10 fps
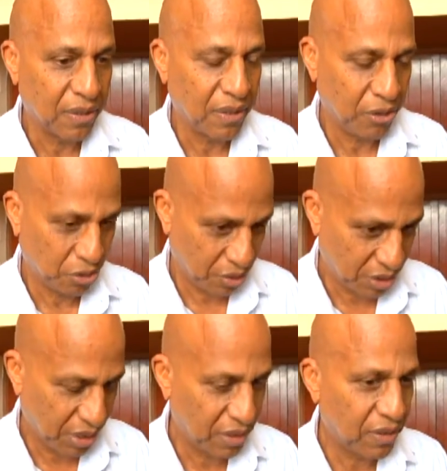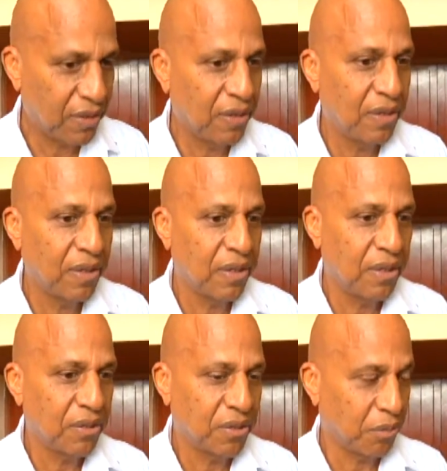he should send
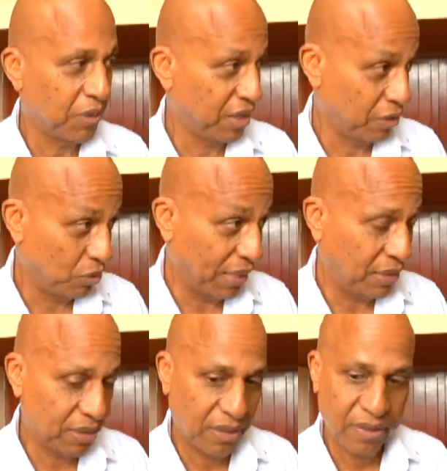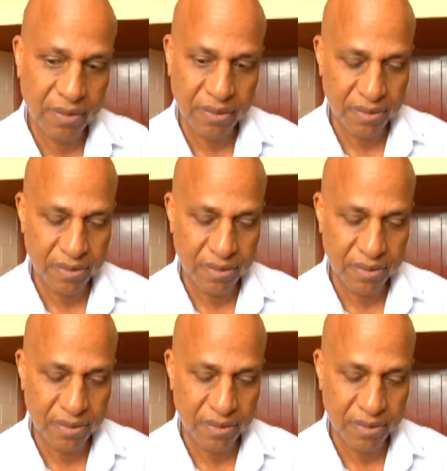something in writing